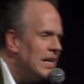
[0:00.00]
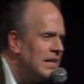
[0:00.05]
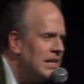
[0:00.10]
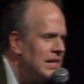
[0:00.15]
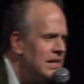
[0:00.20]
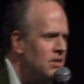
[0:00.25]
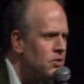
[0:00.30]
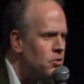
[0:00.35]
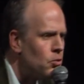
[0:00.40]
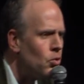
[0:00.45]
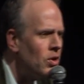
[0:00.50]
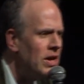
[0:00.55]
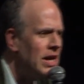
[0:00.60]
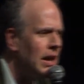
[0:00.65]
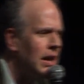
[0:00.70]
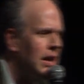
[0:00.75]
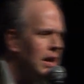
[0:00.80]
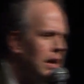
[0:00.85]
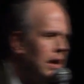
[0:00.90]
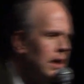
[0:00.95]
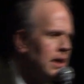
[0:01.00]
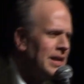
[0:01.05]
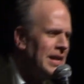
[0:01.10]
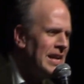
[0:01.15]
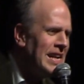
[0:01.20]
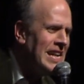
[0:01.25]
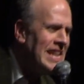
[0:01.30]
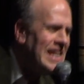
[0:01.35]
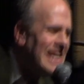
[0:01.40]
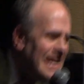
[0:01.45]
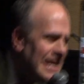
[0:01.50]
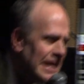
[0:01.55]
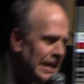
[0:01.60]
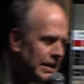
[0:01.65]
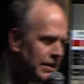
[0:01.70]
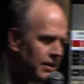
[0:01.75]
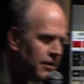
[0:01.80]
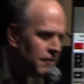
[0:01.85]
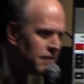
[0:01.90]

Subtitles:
didn't really need